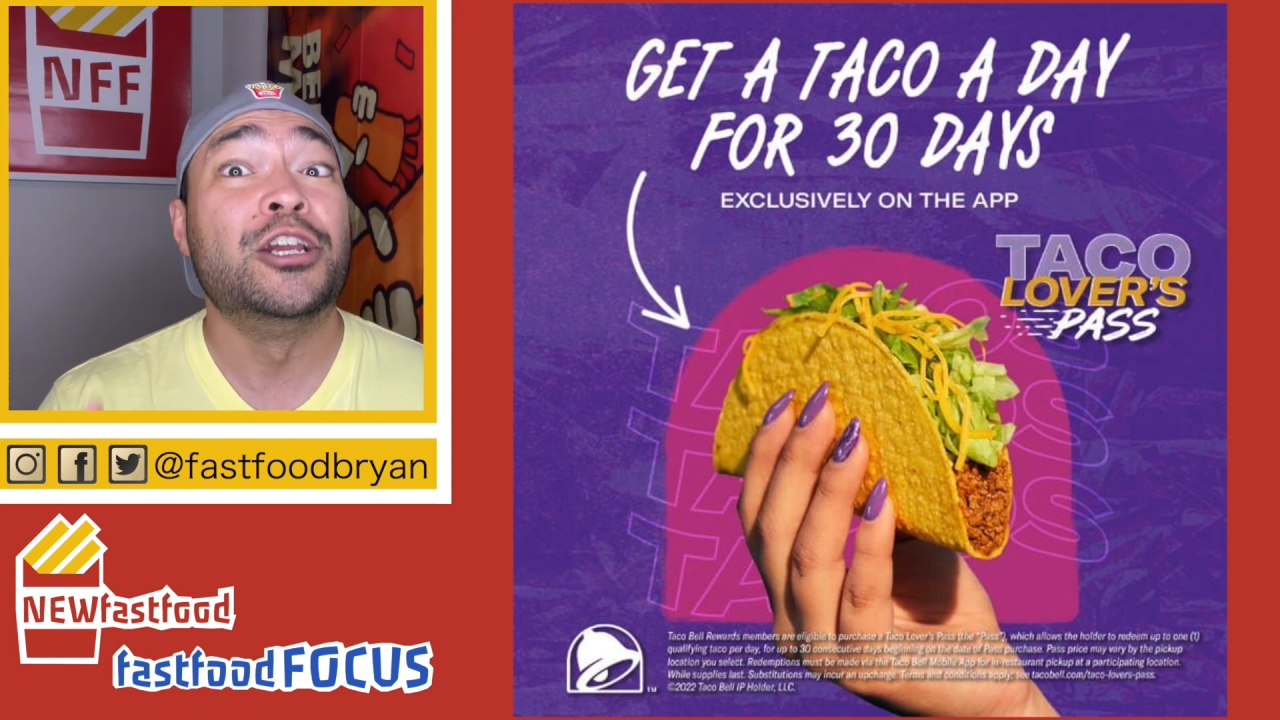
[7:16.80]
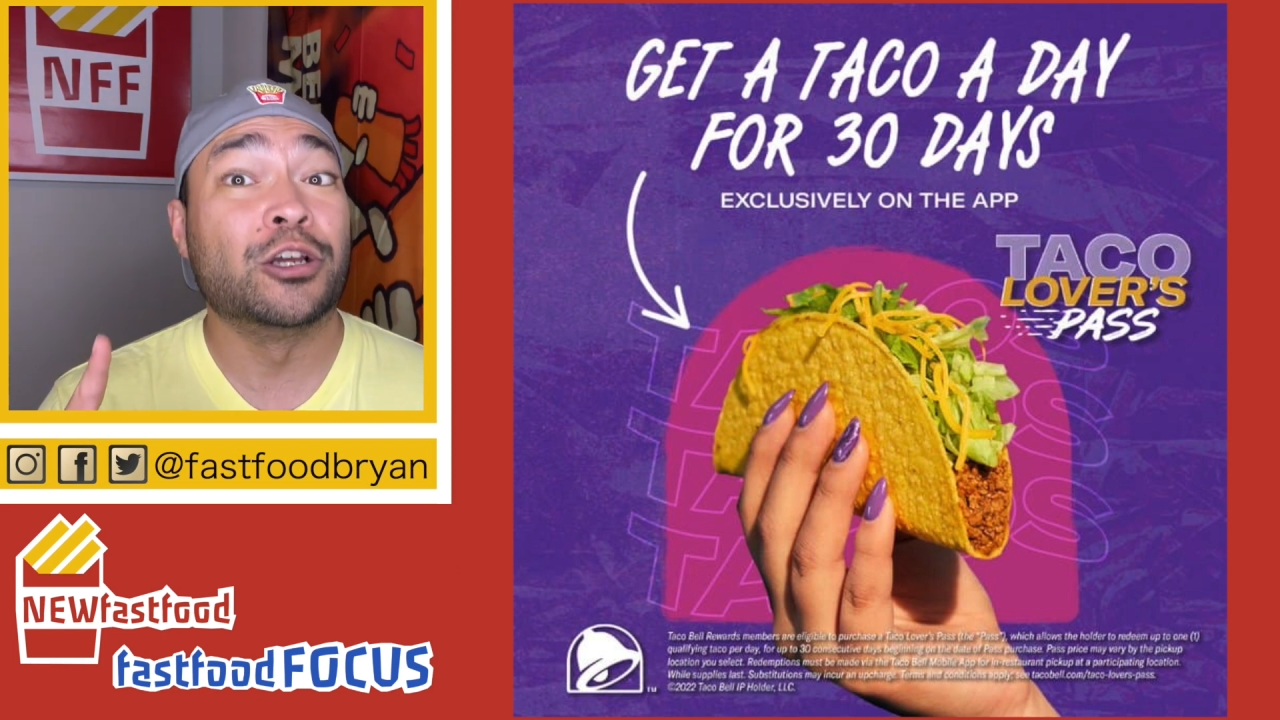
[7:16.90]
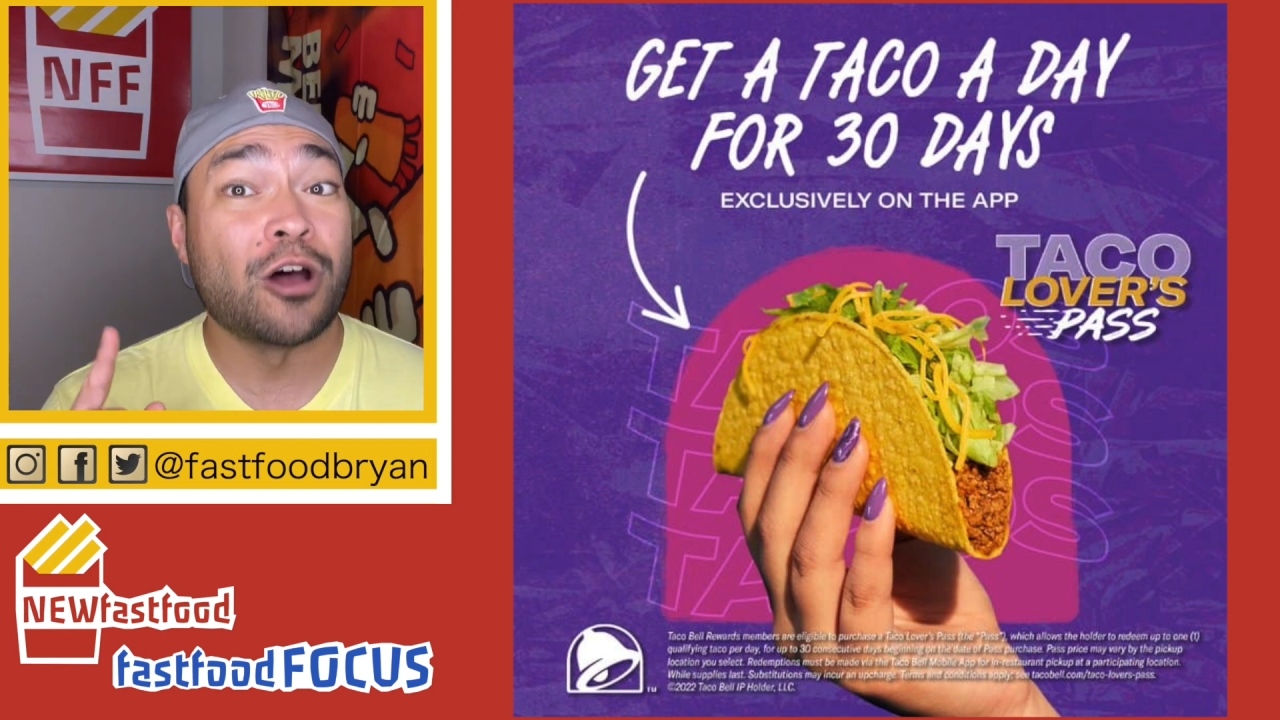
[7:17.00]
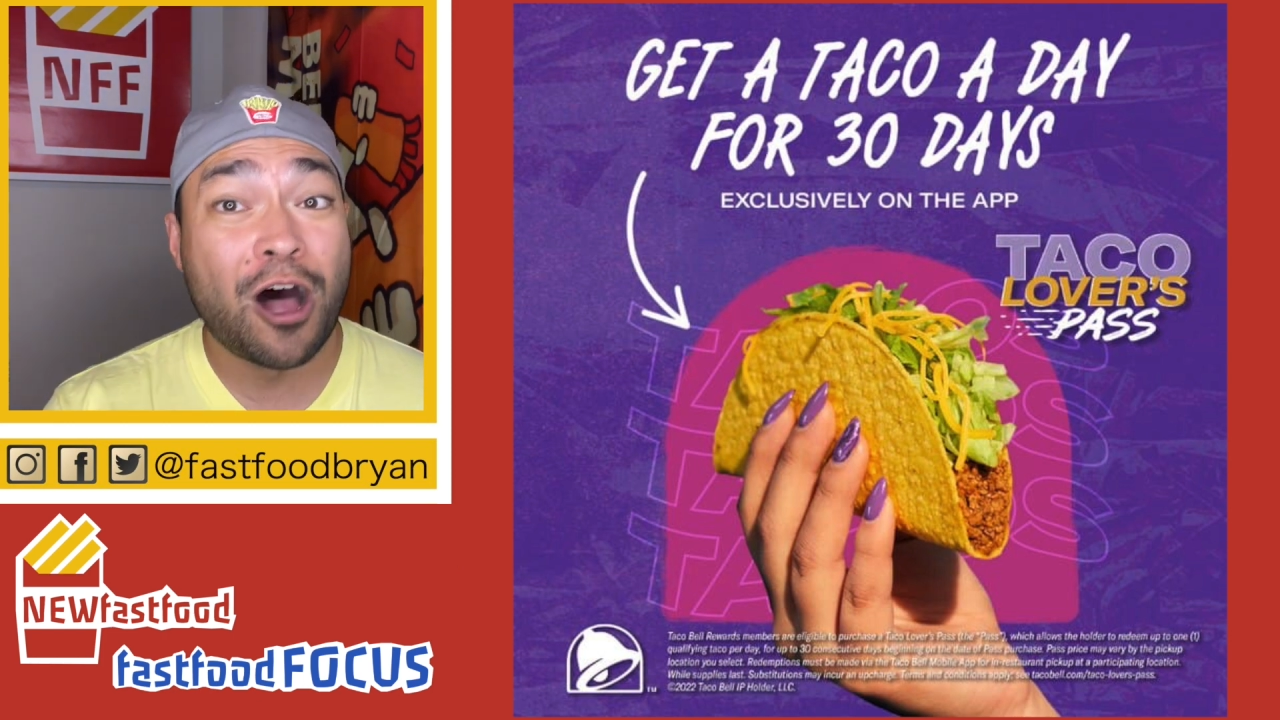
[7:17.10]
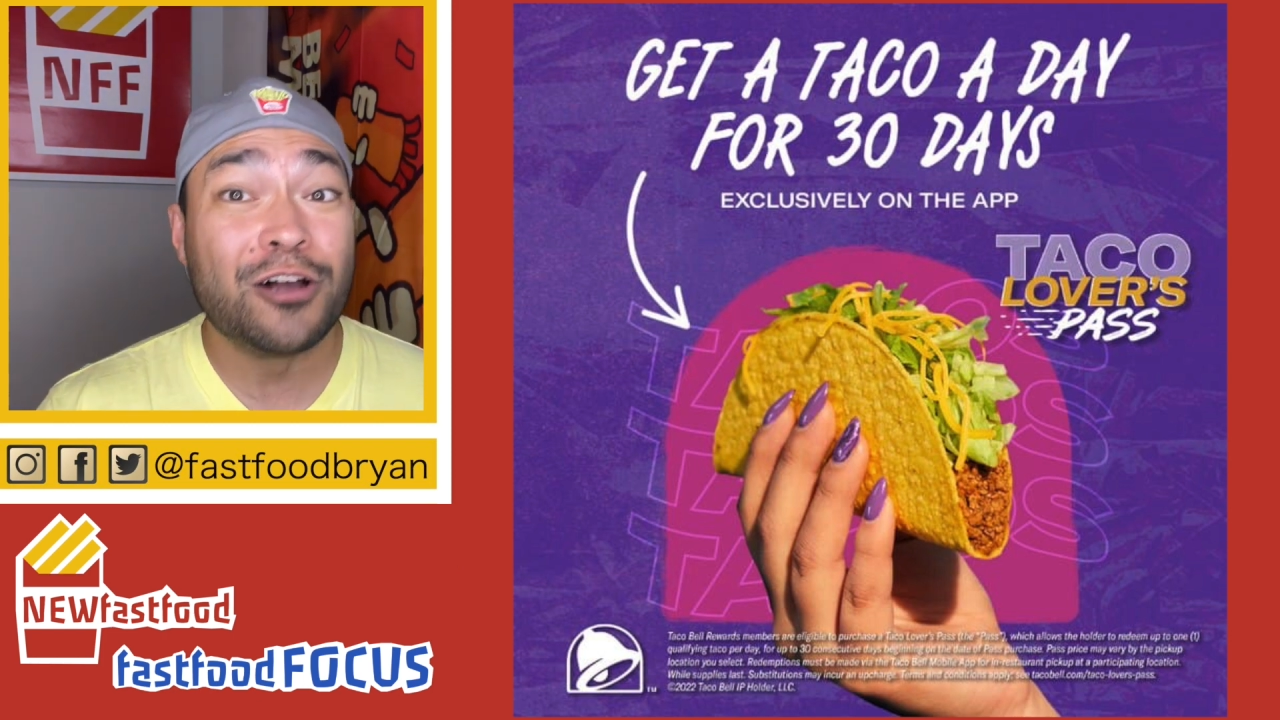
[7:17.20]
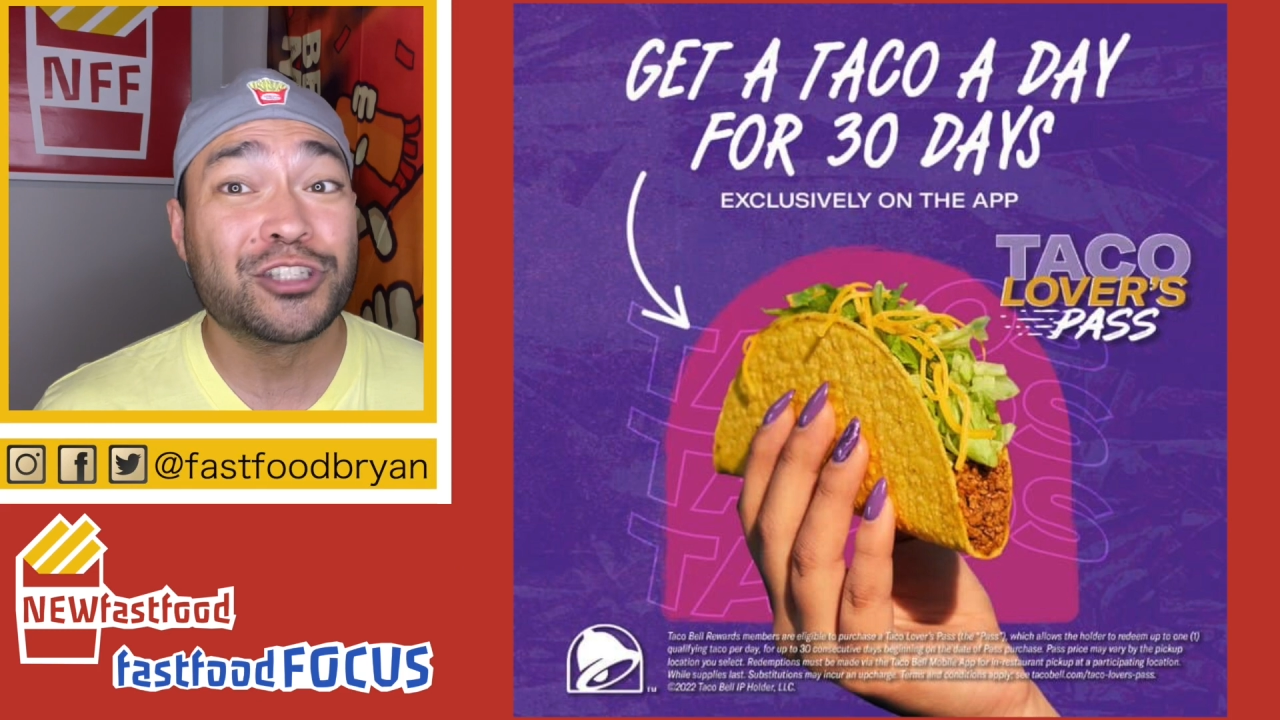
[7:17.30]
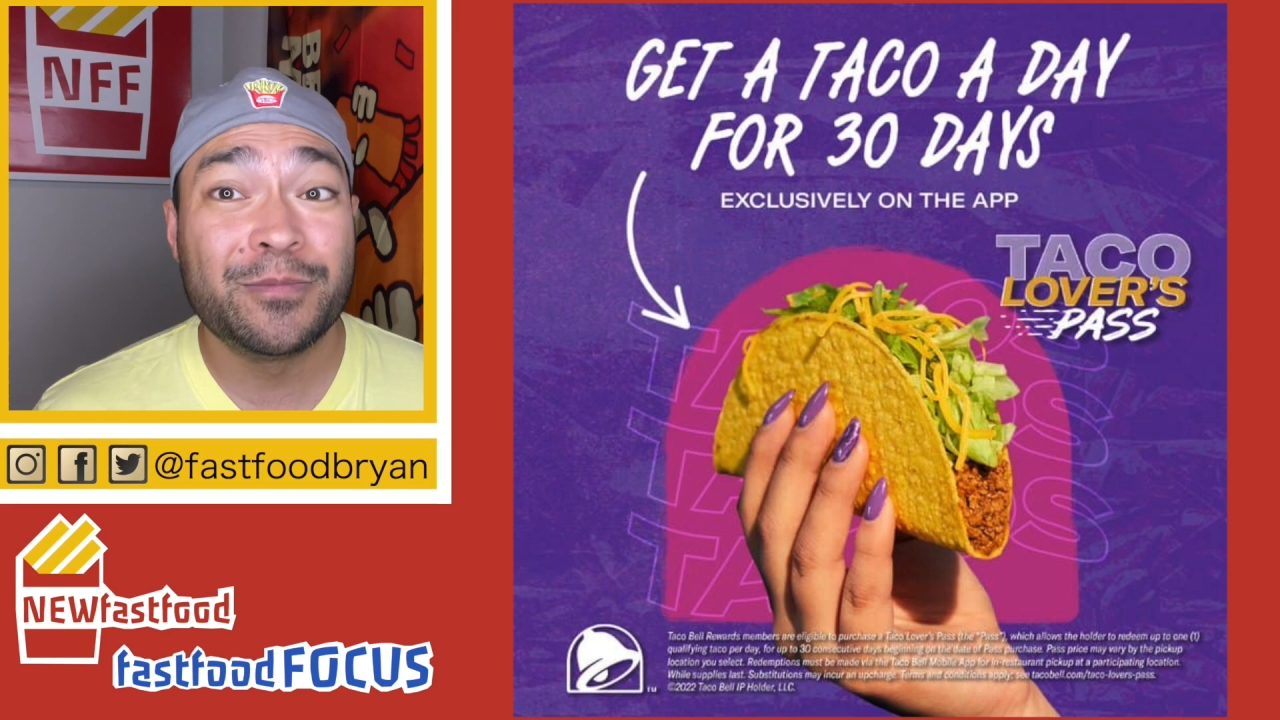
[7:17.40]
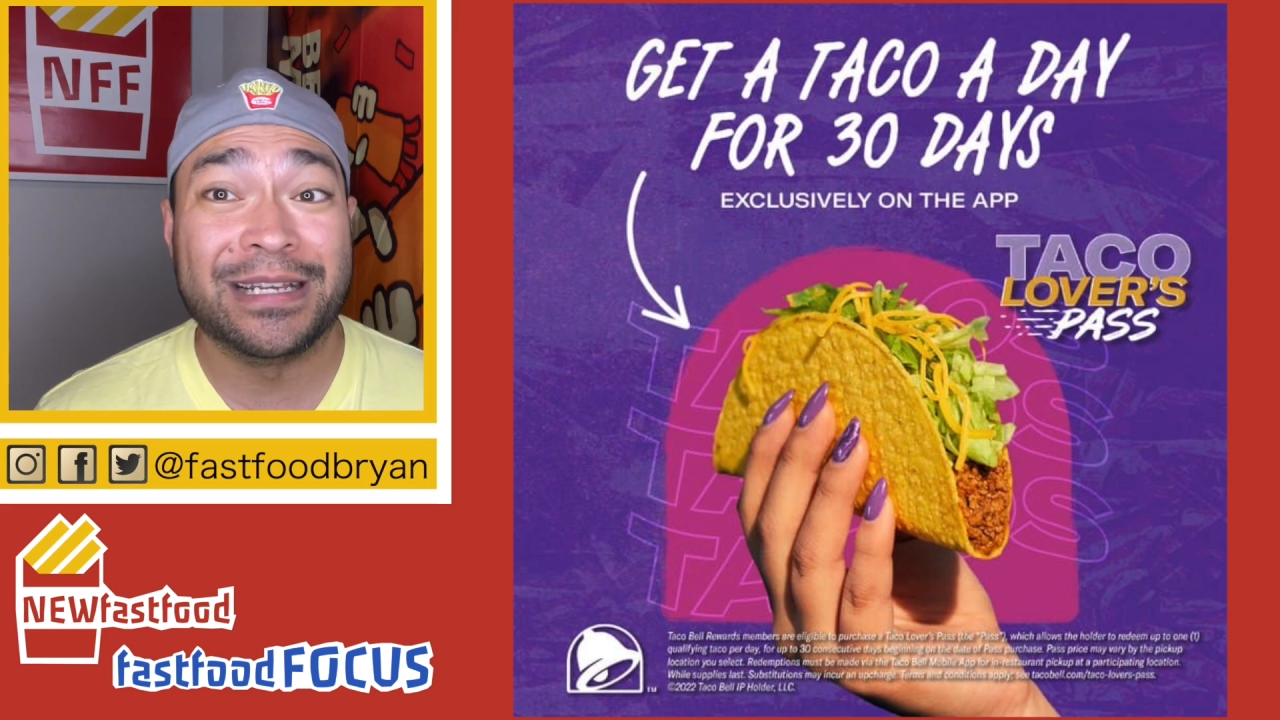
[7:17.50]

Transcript: you'll also